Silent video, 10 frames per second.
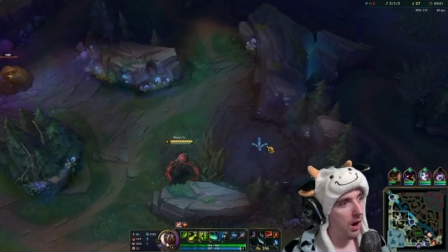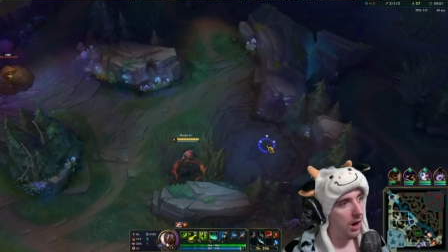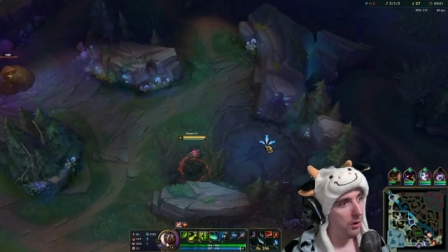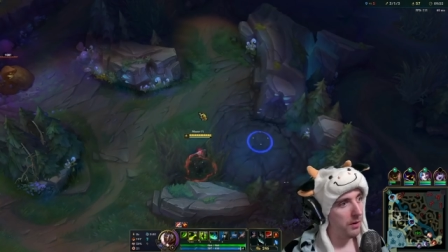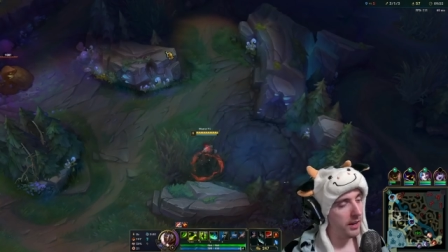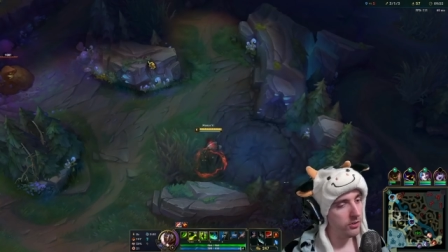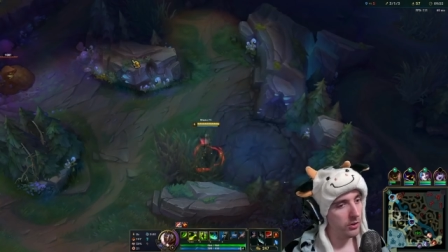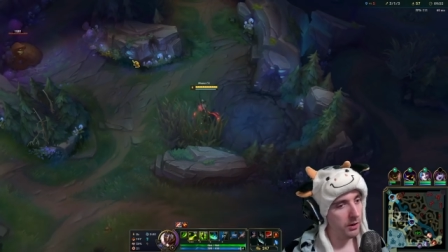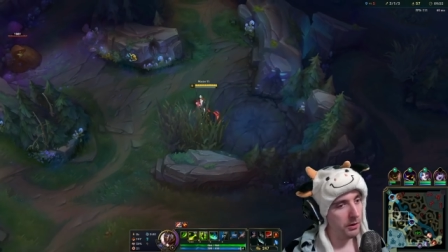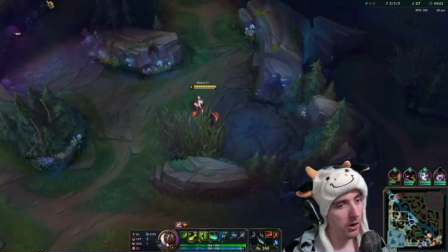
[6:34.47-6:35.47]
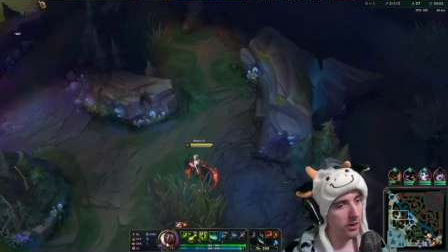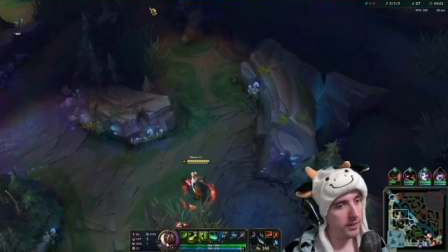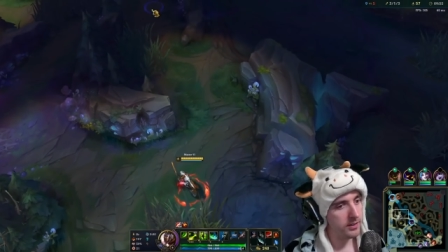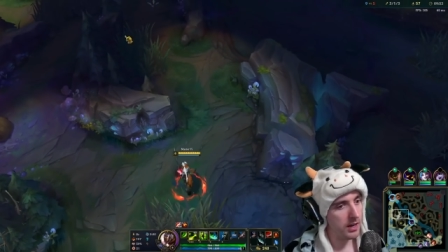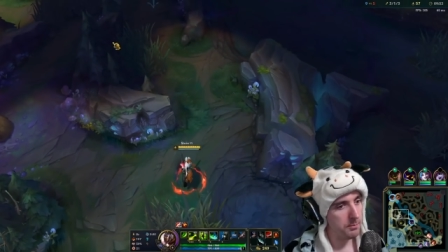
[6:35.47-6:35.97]
All right, so here we are on
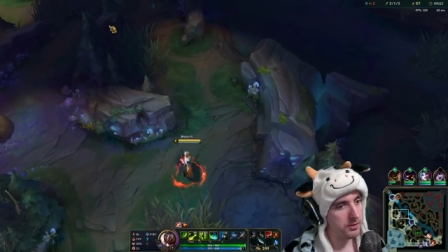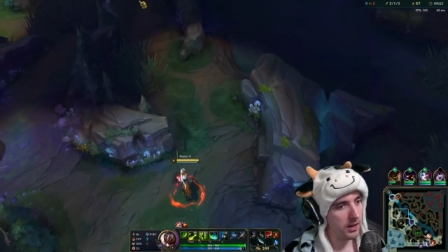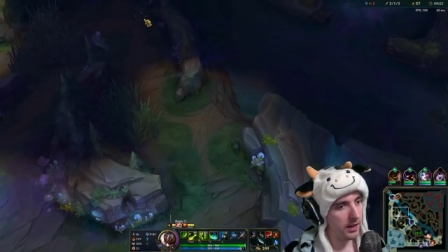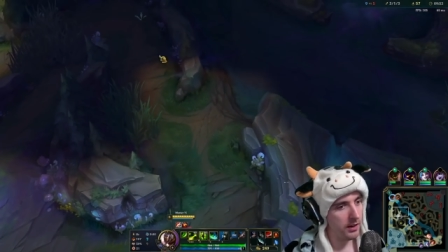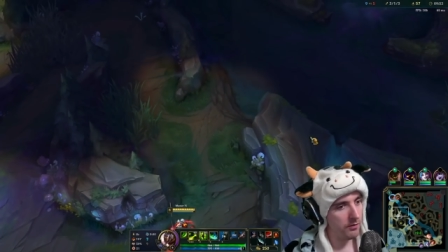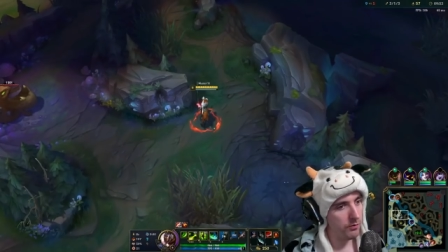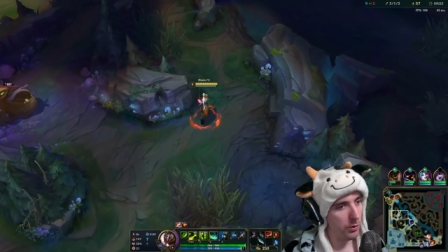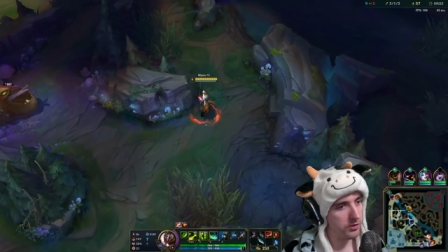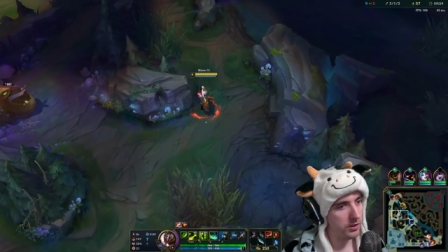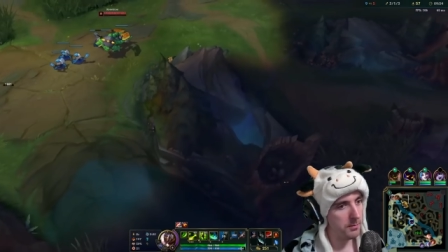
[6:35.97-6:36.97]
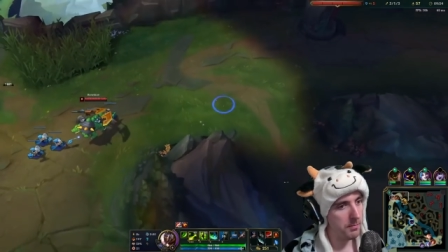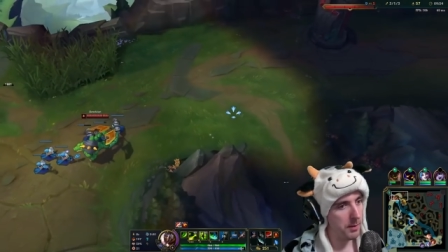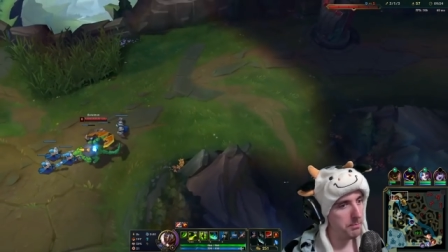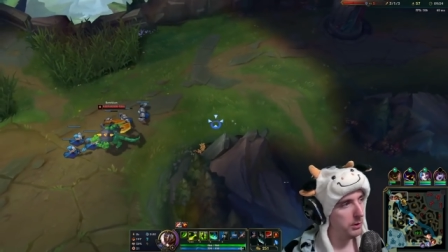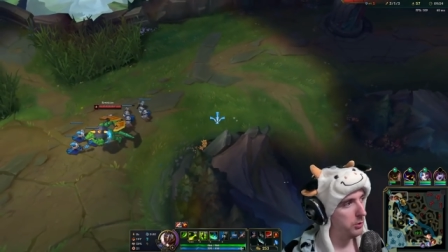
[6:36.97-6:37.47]
the top side. Unfortunately, my
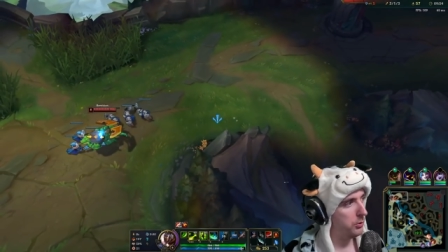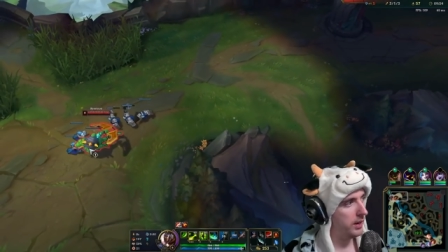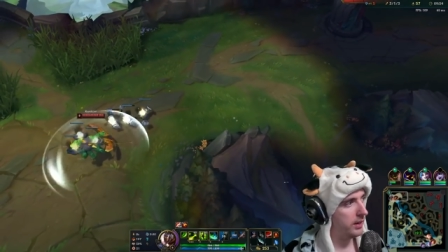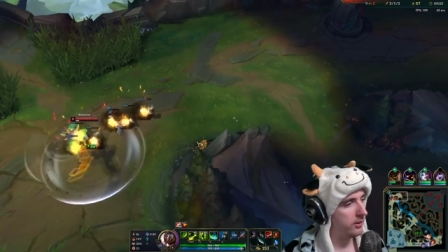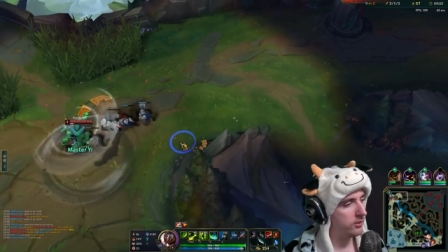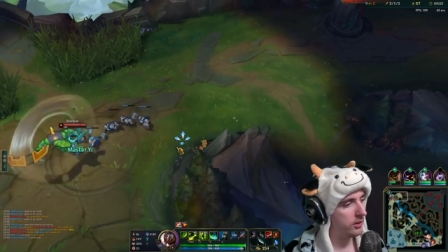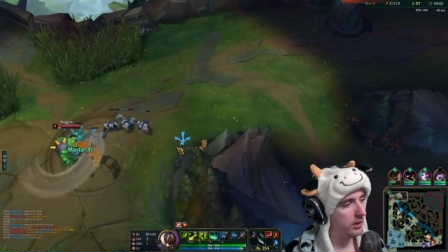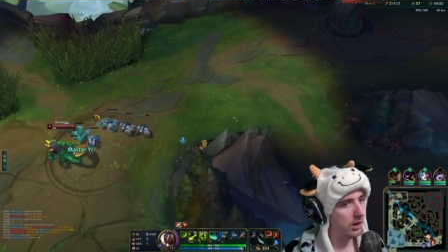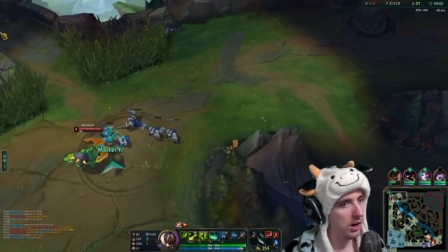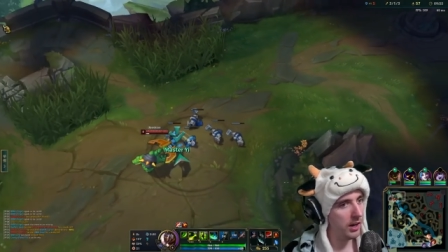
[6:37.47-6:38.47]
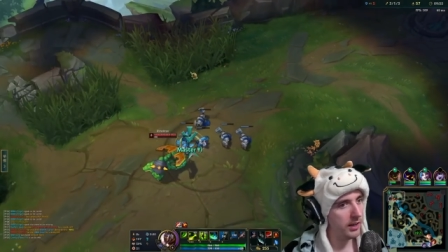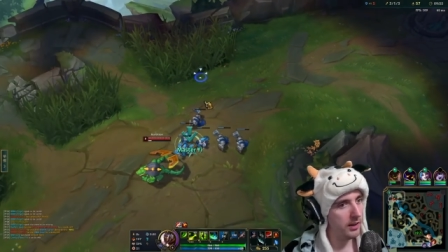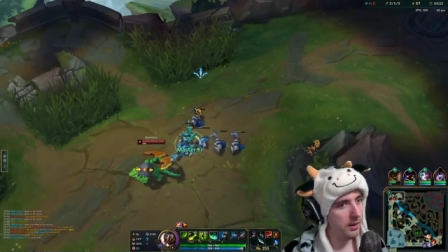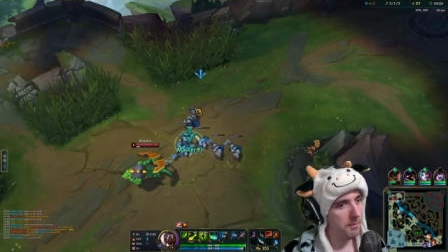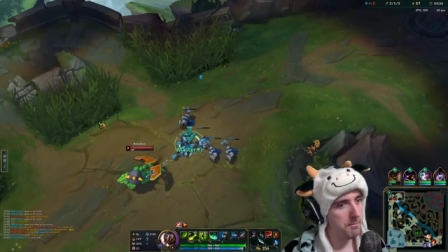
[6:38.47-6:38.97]
blue is gone.
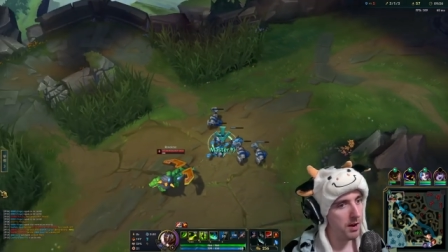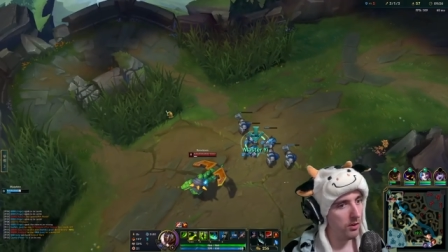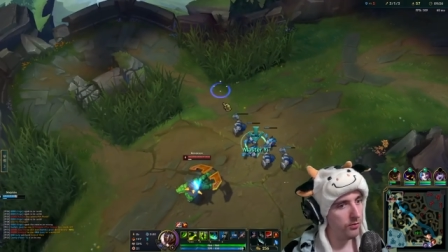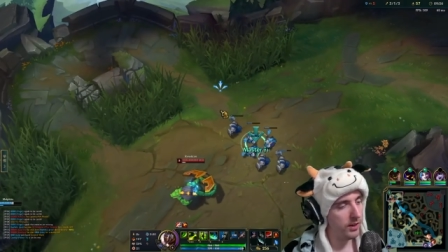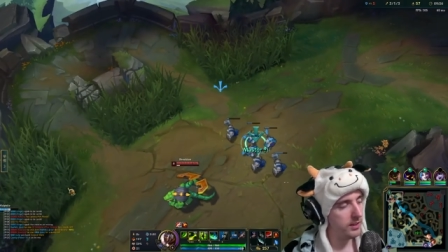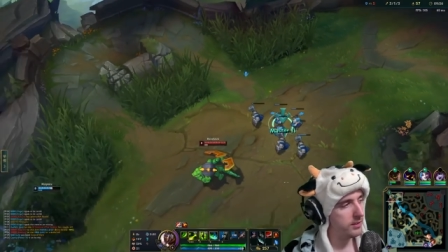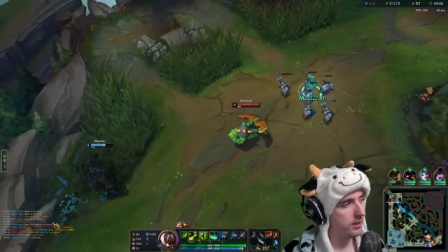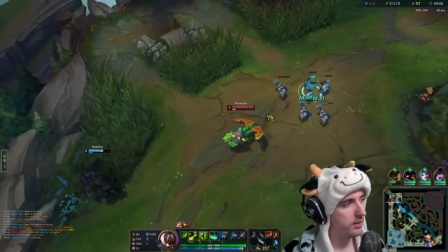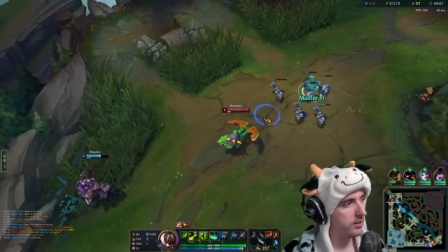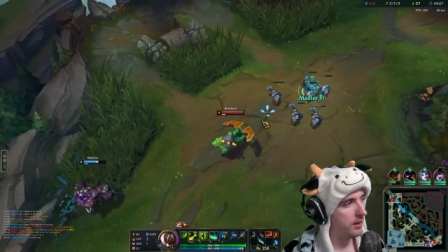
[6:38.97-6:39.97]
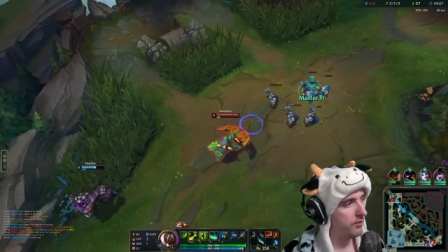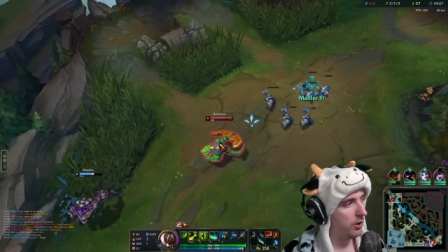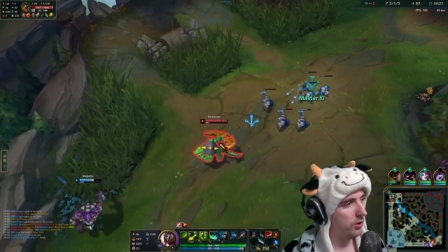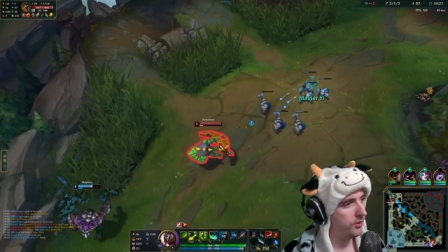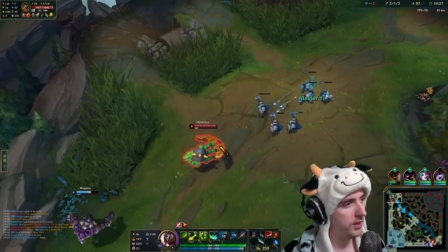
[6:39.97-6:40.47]
Malphite does have
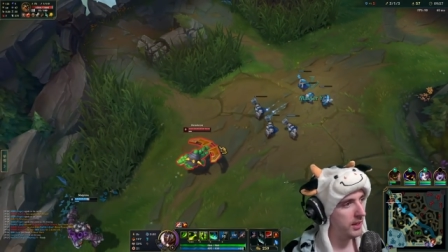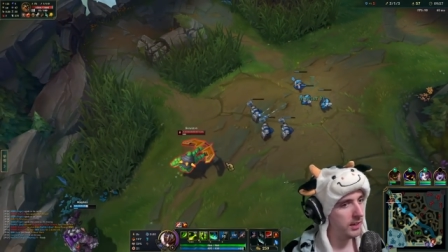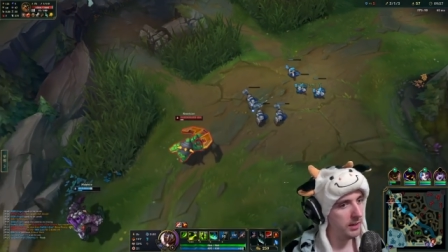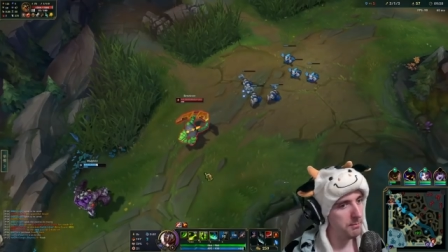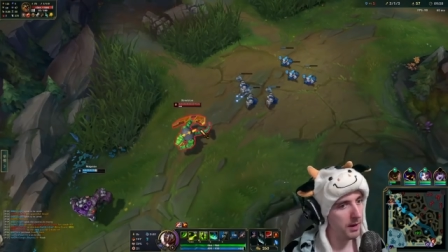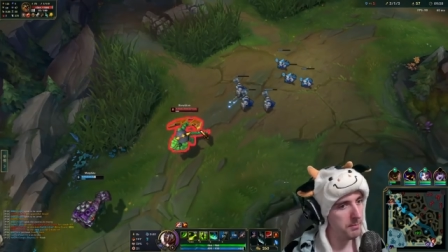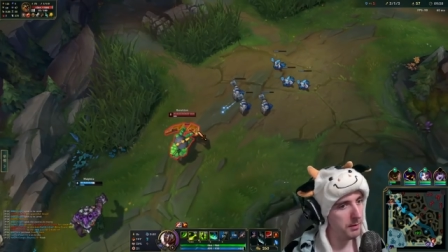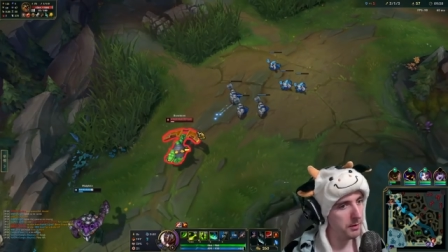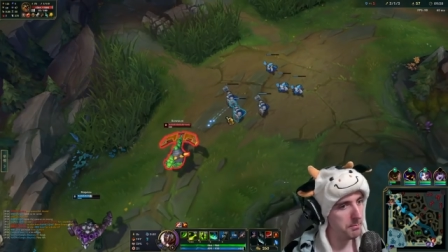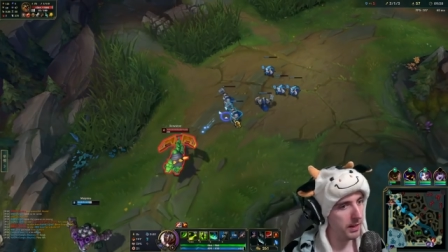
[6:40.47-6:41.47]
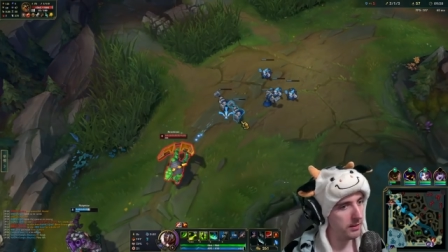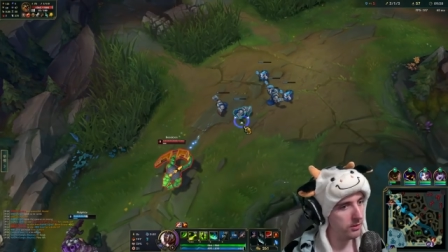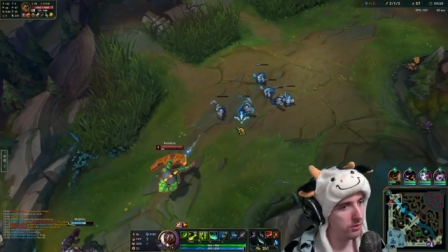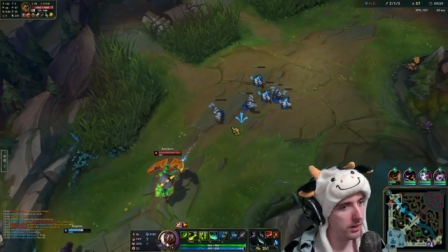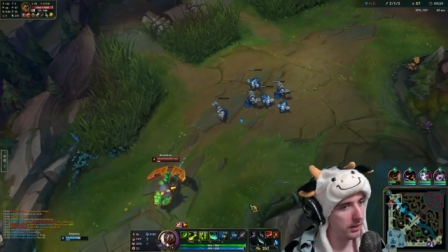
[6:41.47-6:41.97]
ulti, and he might be able to bait
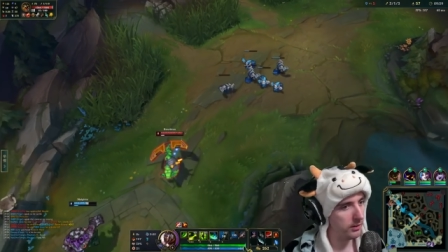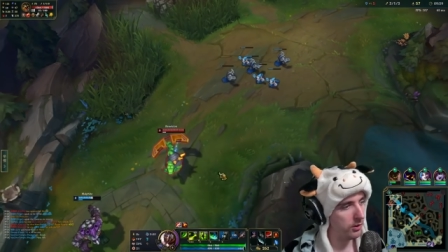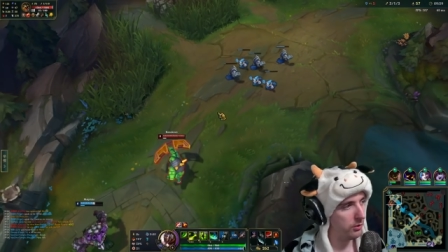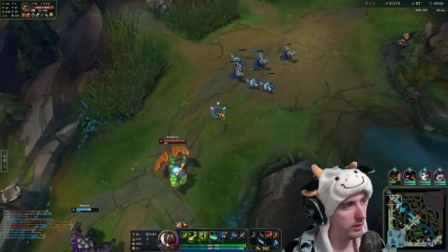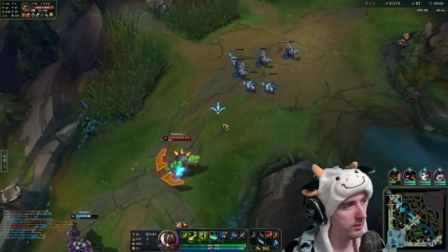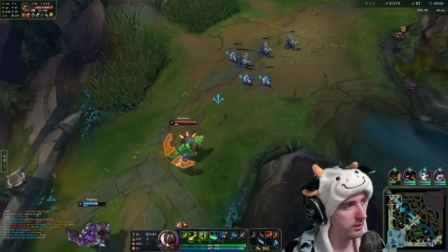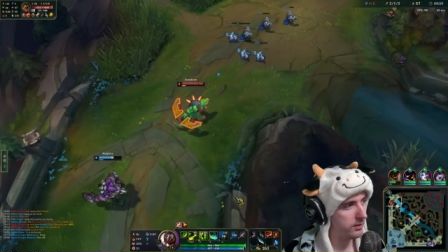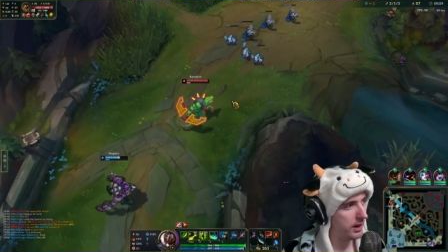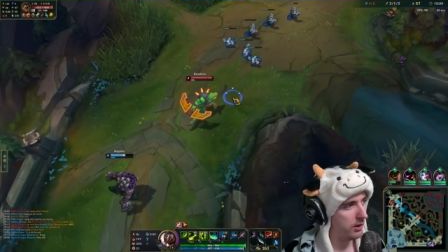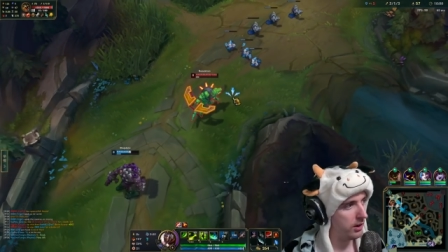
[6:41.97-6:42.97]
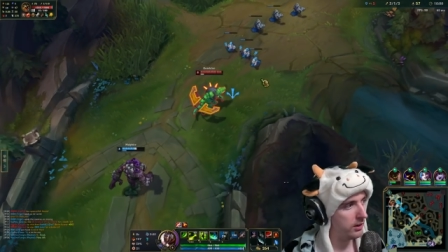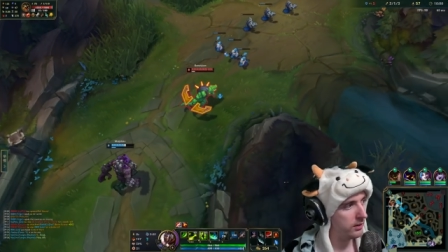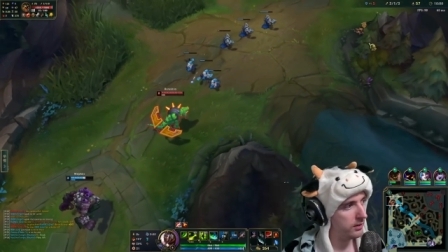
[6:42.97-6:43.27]
this Renekton all the way to the tower.